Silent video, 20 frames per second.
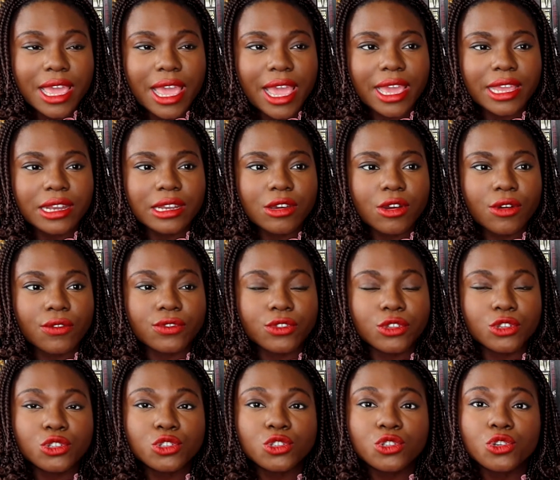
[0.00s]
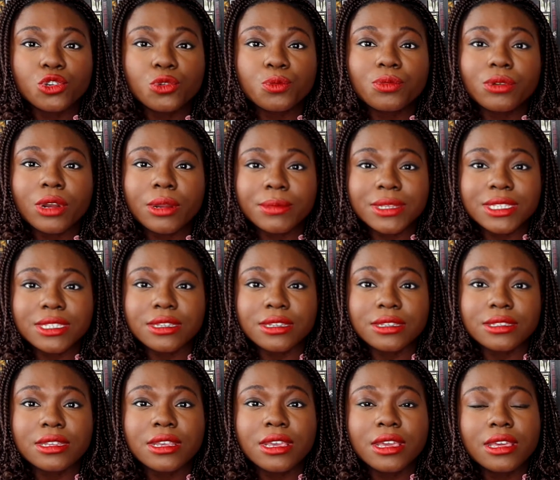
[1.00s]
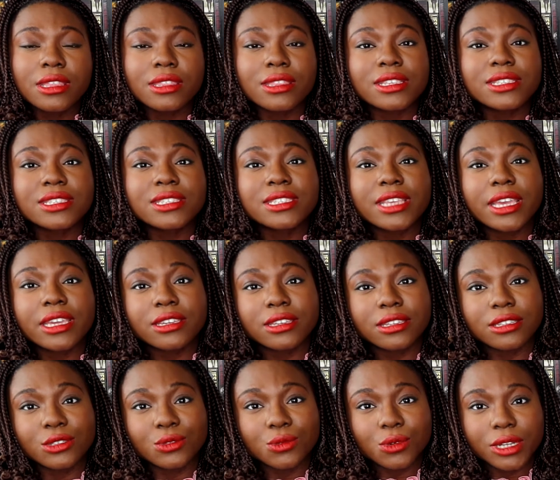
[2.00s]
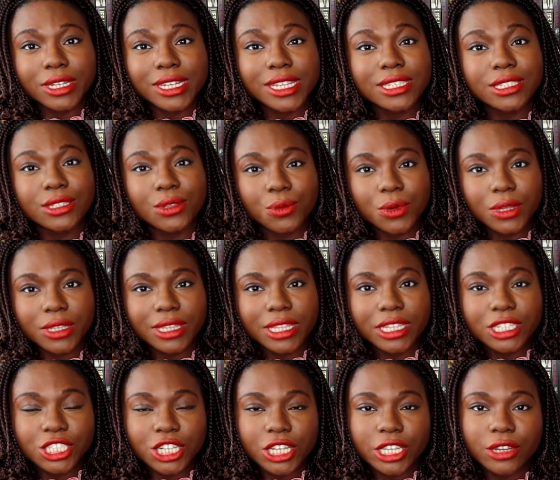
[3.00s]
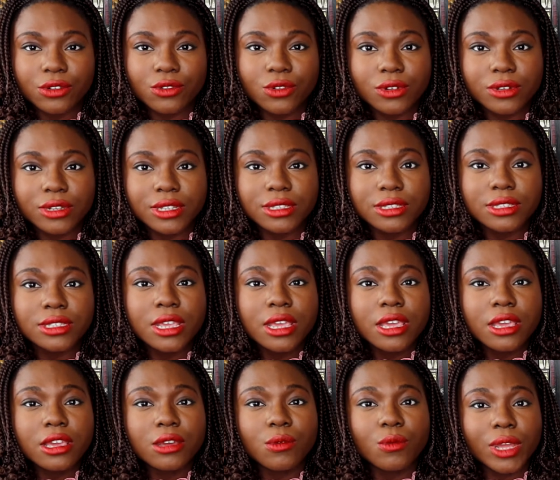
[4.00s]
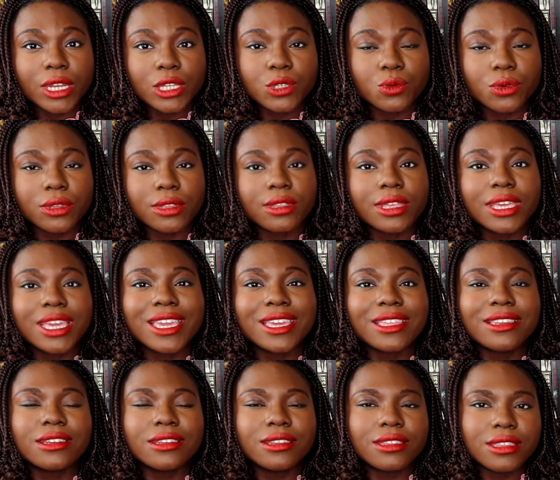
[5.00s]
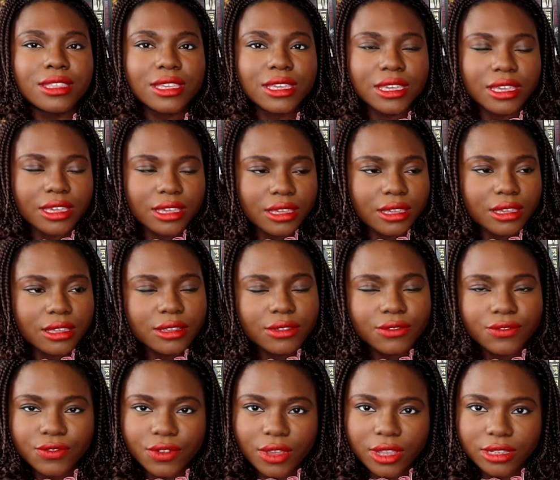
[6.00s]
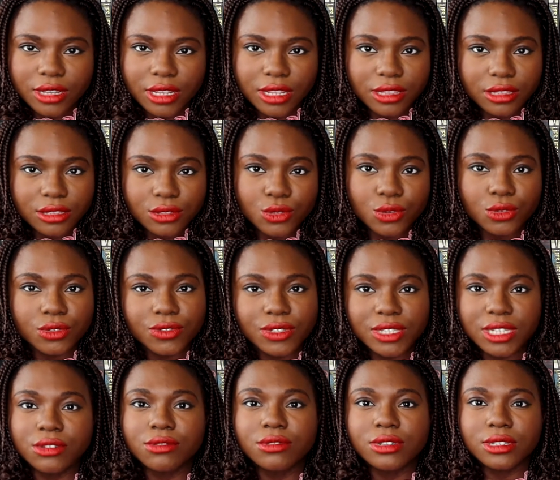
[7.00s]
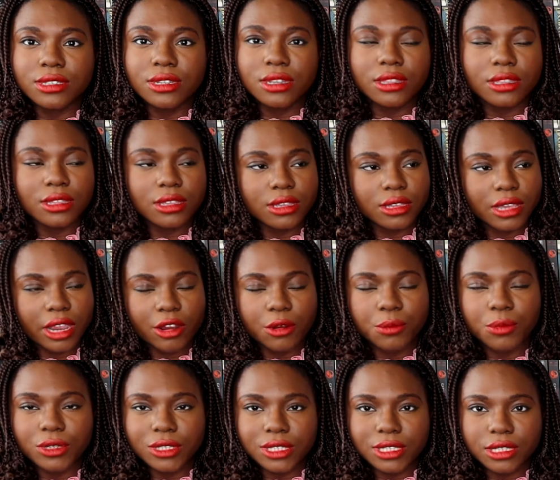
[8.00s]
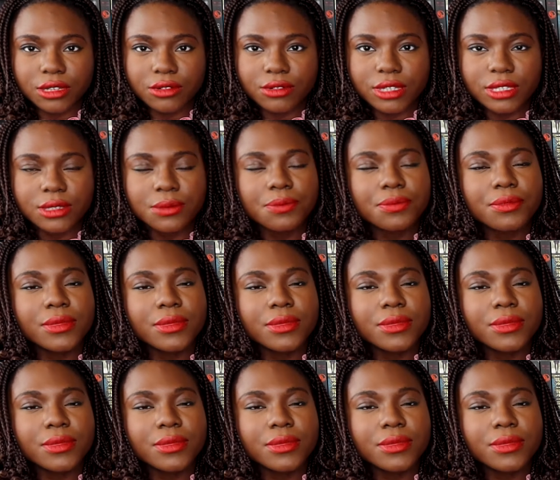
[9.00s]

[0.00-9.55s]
And of the two premises, the second one is the one that J.K. Rowling went with in the sort of series, in the Harry Potter series.